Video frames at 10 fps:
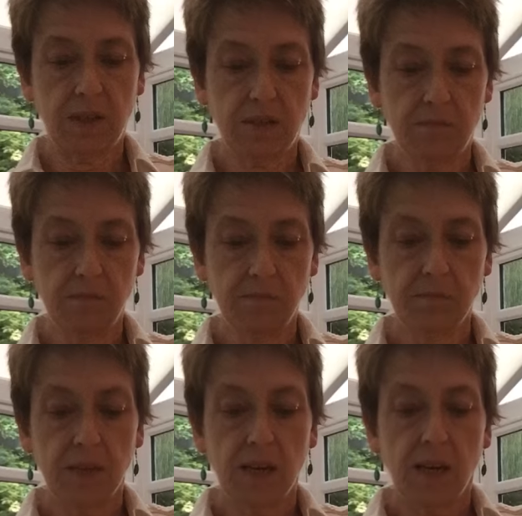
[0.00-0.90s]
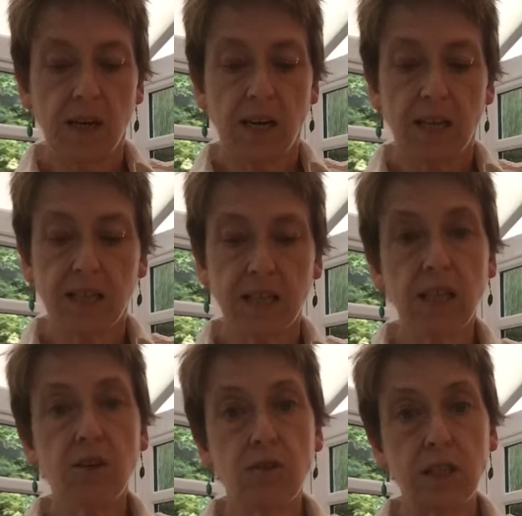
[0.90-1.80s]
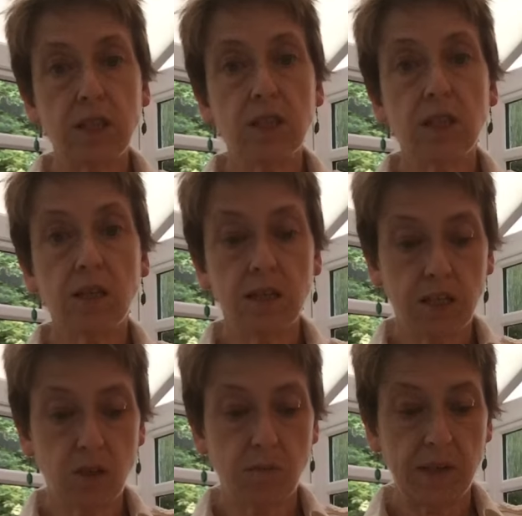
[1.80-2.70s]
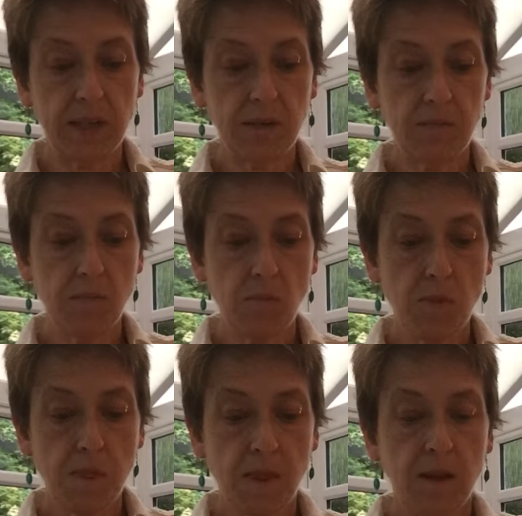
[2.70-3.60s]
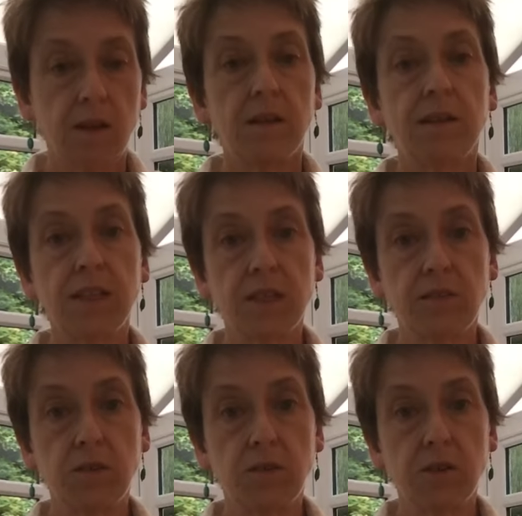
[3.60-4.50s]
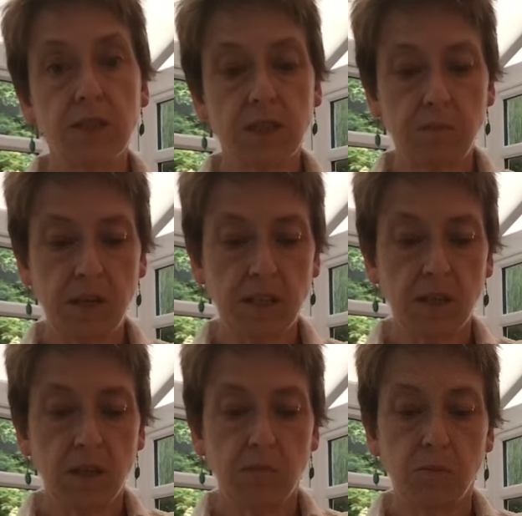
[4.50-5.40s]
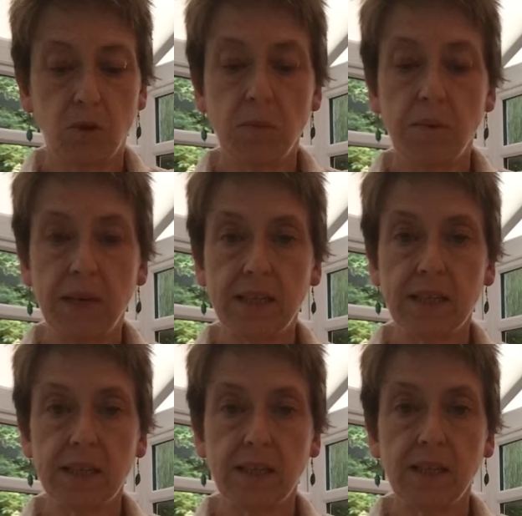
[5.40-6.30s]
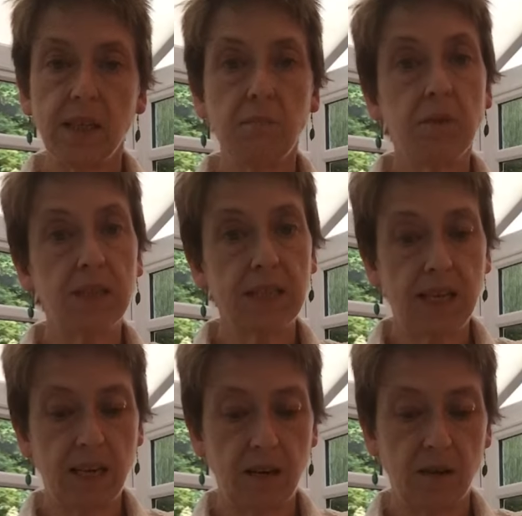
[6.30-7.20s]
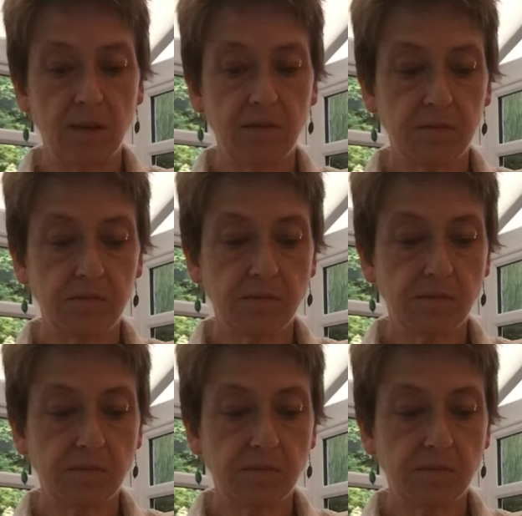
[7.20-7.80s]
with has decreased considerably. This, of course, has meant more mobility in my daily life.